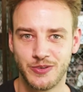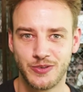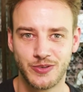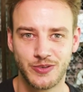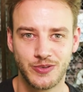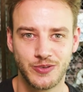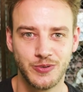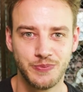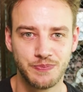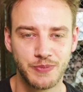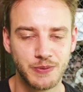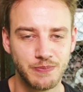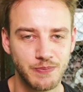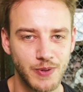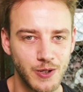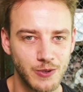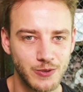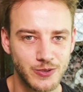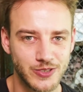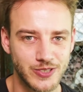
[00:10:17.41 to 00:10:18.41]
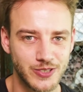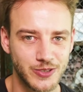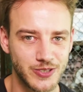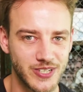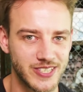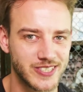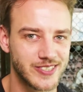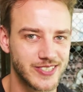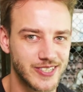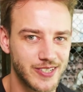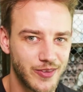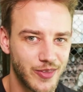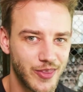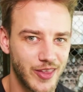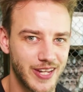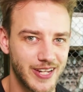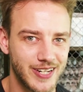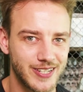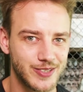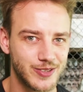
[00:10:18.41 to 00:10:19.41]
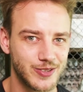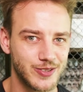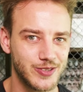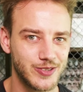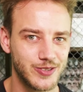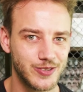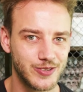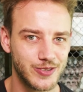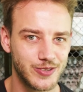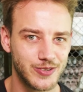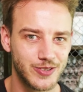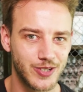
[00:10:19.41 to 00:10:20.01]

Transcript: super most interesting thing to